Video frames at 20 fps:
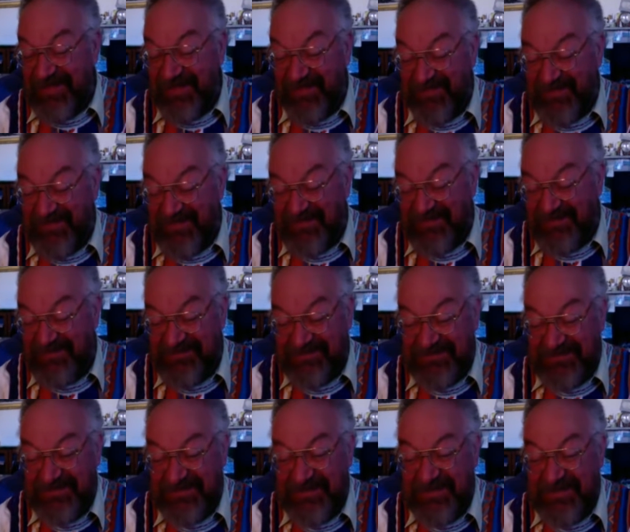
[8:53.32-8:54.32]
was
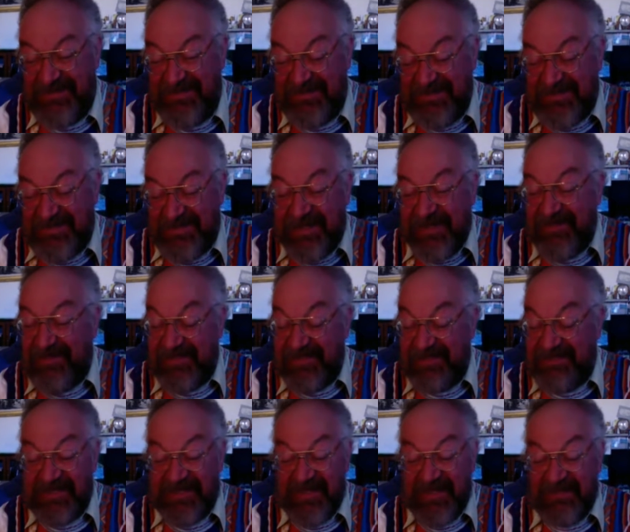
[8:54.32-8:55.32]
okay.
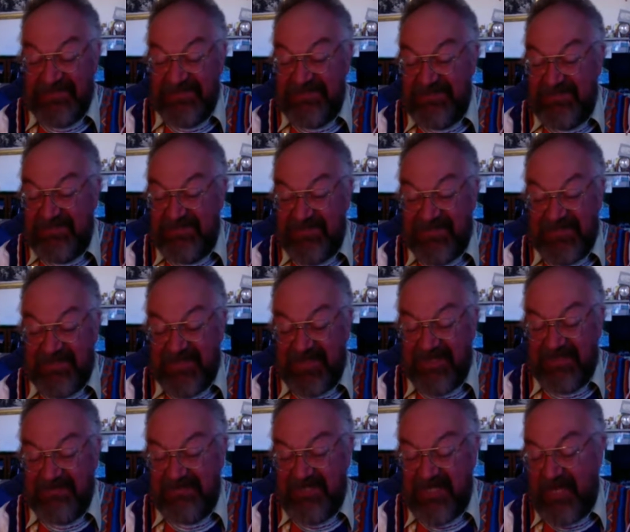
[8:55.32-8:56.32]
So
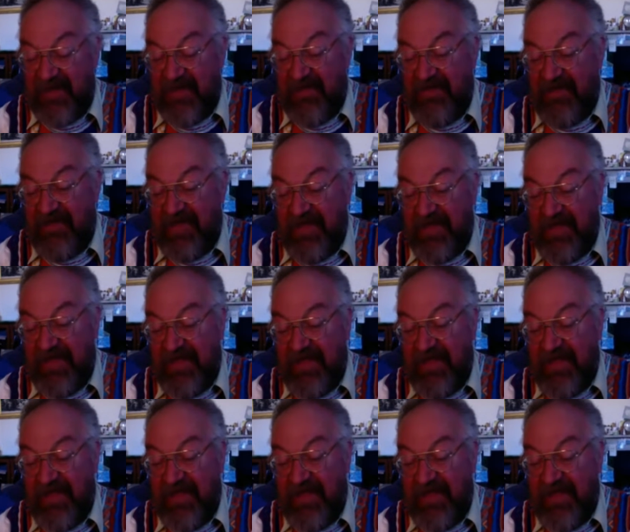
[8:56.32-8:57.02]
that's how I